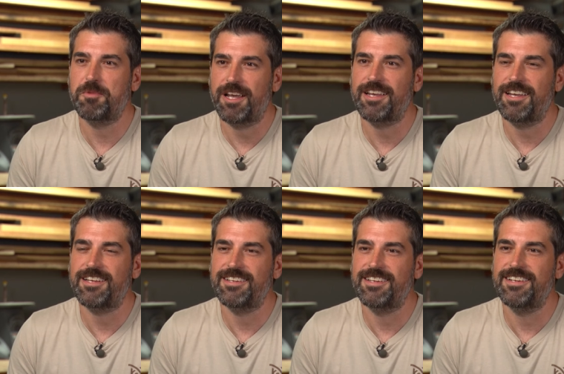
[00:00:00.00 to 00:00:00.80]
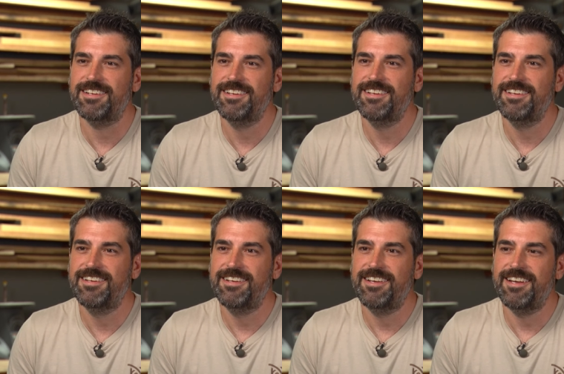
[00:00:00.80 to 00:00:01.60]
back at it
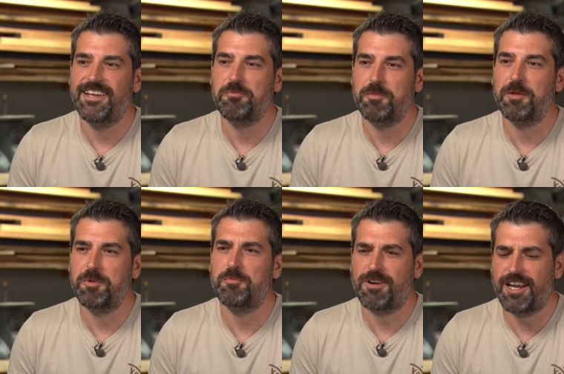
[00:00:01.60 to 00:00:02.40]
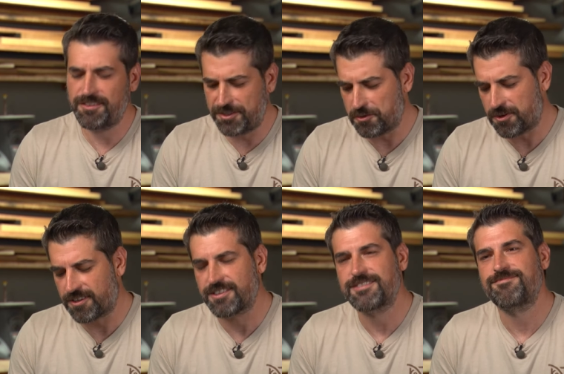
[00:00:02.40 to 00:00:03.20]
and be proud of your
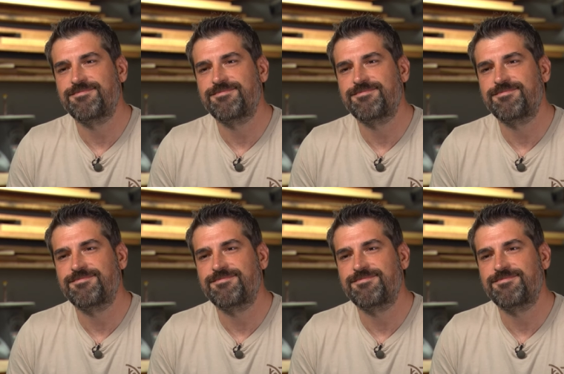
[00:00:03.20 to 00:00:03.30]
work.